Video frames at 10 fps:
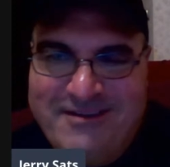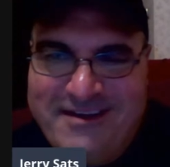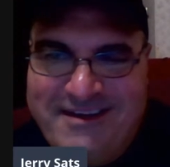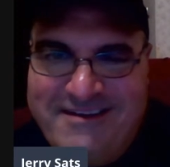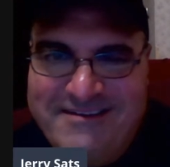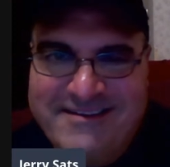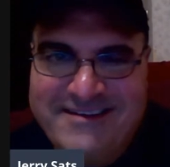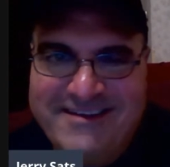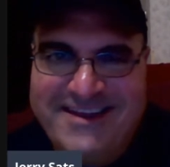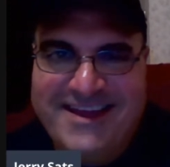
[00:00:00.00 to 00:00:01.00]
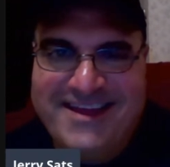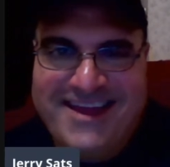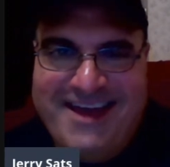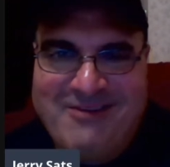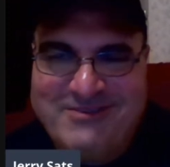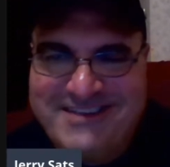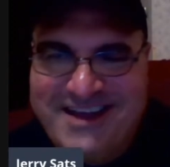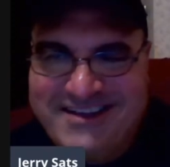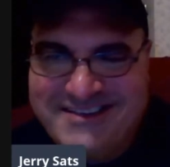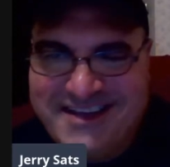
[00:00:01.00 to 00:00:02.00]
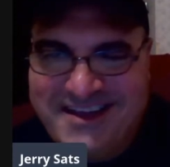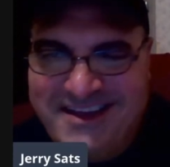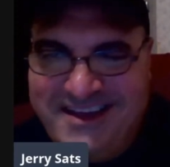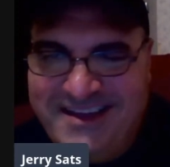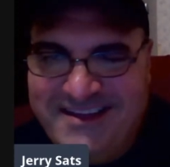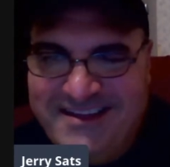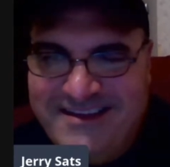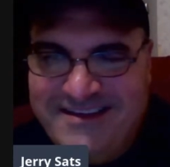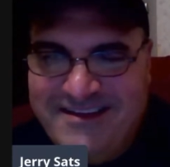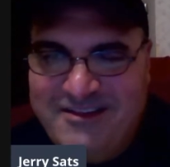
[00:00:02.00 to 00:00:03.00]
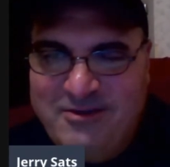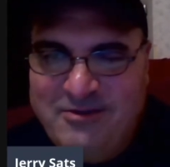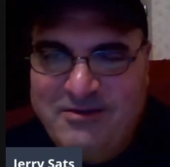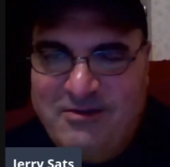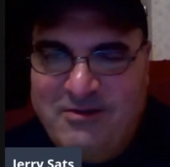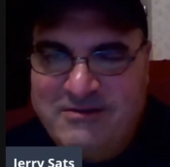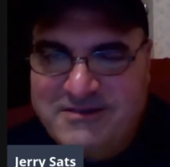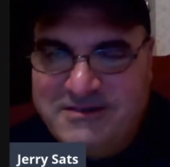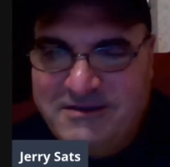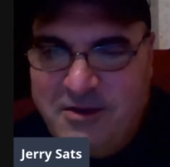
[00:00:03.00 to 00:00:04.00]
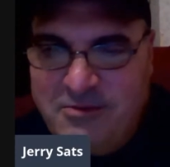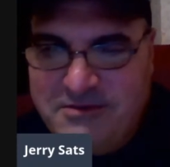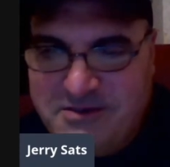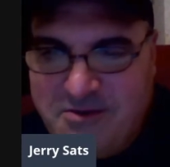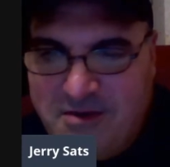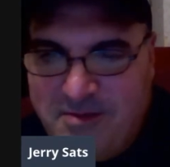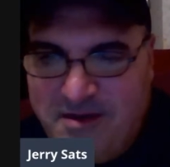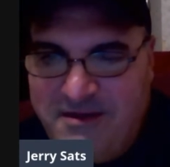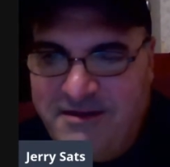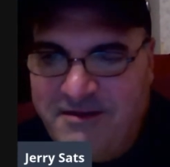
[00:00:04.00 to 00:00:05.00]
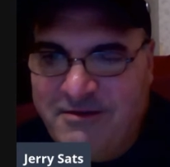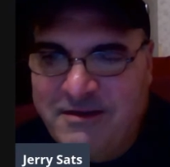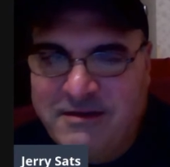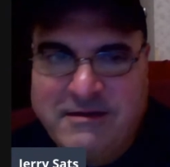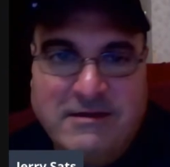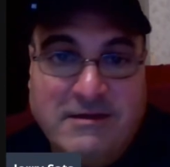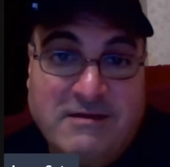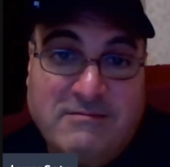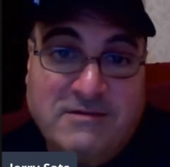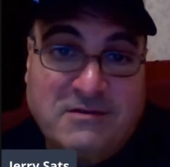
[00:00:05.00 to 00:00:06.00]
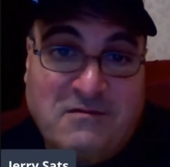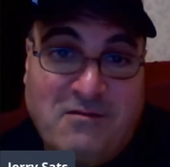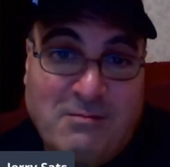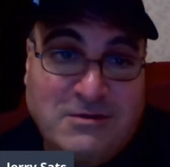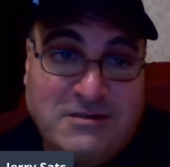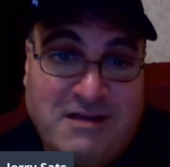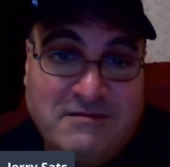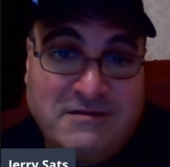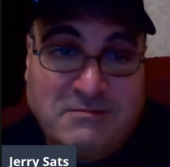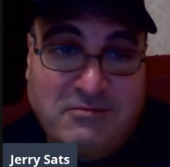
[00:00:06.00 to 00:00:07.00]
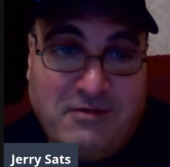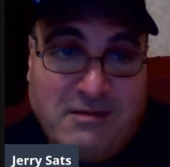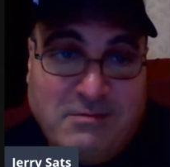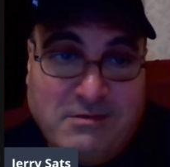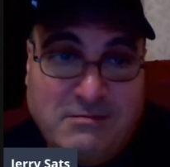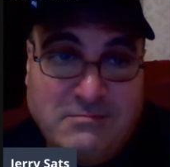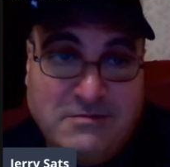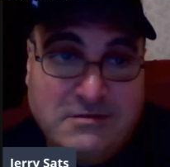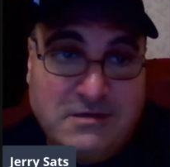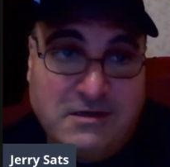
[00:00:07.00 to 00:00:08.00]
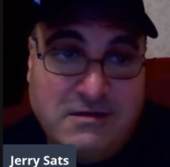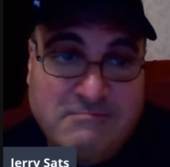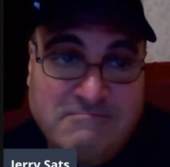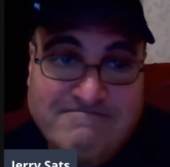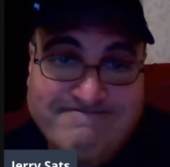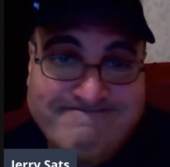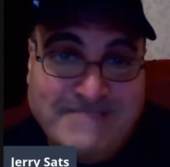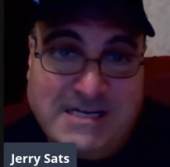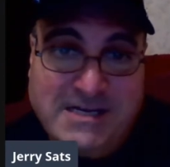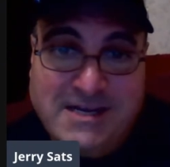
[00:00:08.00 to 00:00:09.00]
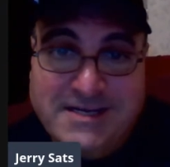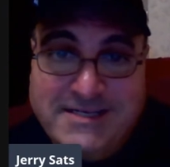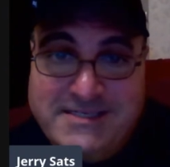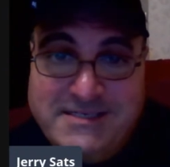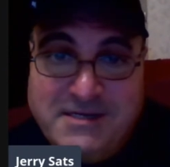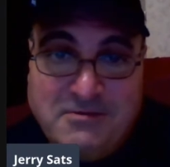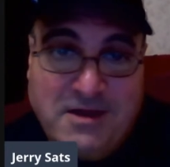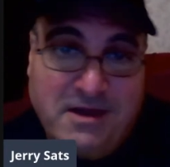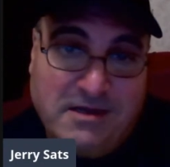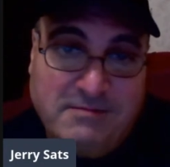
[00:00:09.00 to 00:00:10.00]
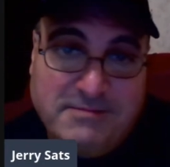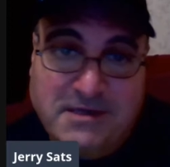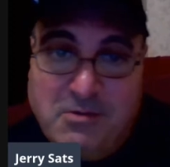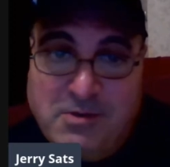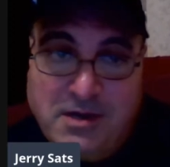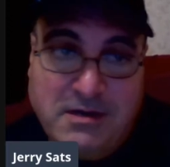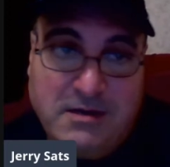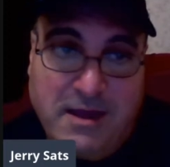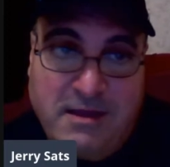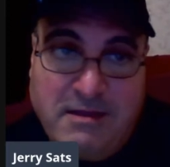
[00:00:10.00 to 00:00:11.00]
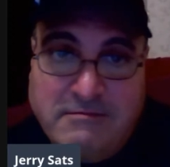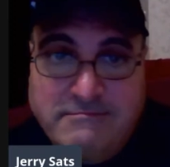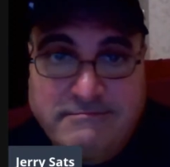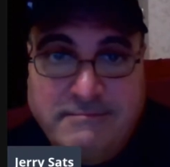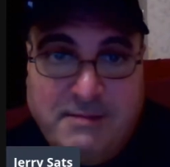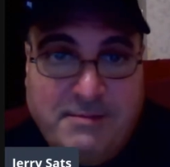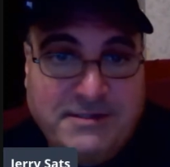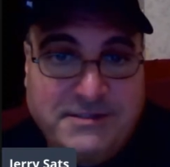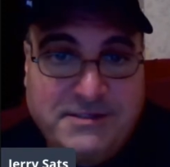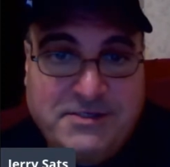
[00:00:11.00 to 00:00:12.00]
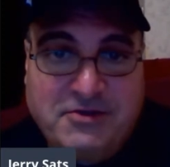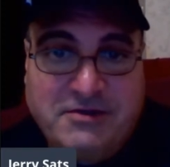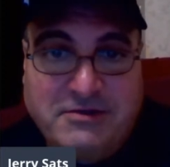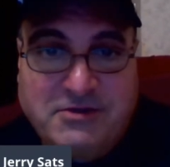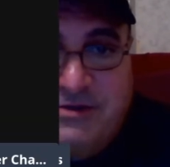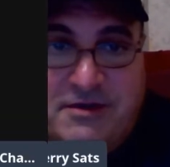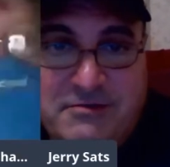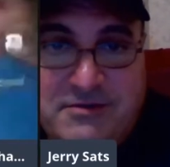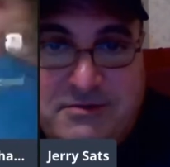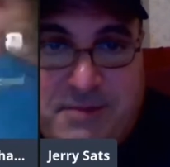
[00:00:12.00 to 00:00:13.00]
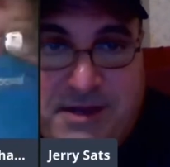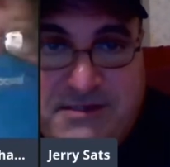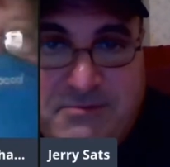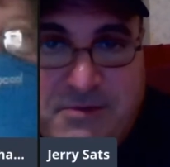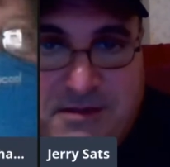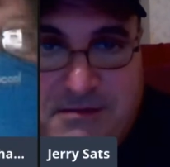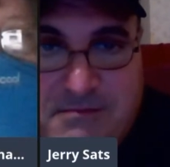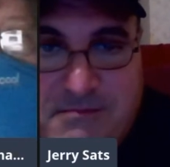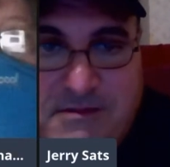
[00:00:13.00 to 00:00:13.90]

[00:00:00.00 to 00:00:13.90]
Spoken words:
Wow. How was that, Sandy? Hello, Lone Star Pioneering. Mr. Farmer's having some problems. I guess his internet keeps going in and out. Maybe it's the trick or treaters are messing with him.